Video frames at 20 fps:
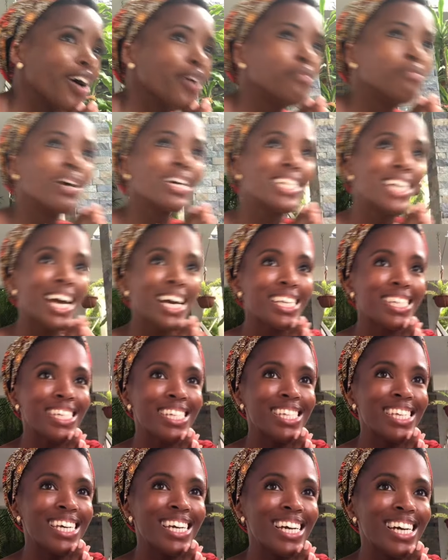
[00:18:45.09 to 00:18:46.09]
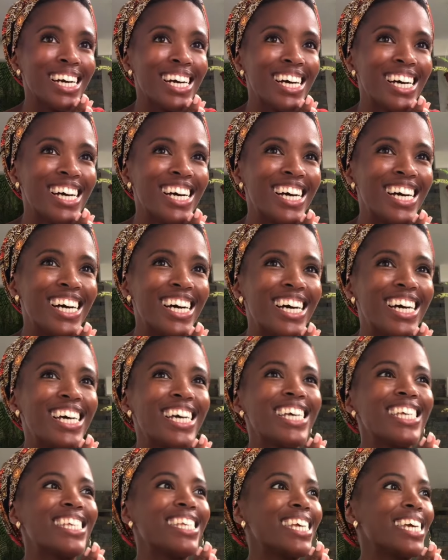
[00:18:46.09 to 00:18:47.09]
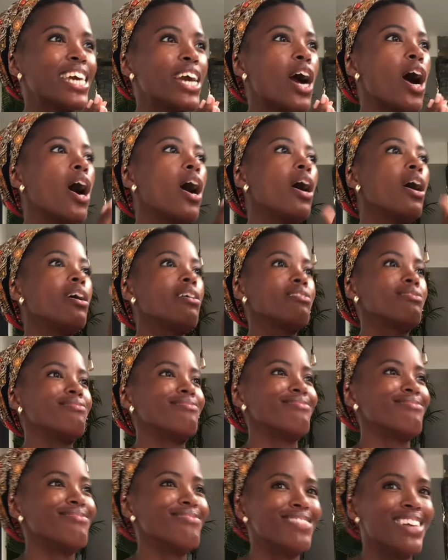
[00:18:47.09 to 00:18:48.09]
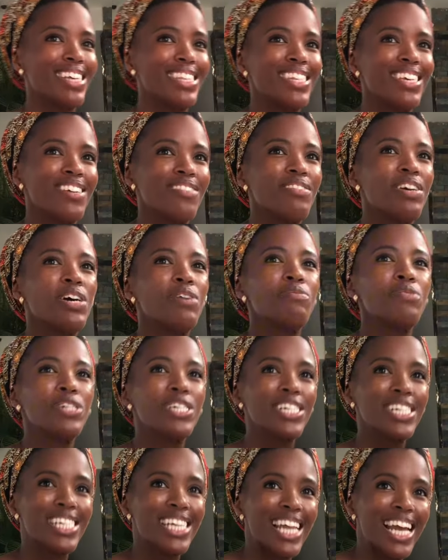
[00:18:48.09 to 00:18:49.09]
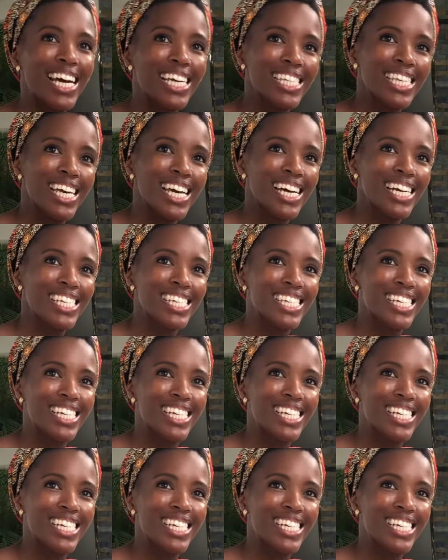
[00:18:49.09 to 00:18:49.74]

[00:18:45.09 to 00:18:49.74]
My taxi's here. See, oh, that's it. Muchas gracias.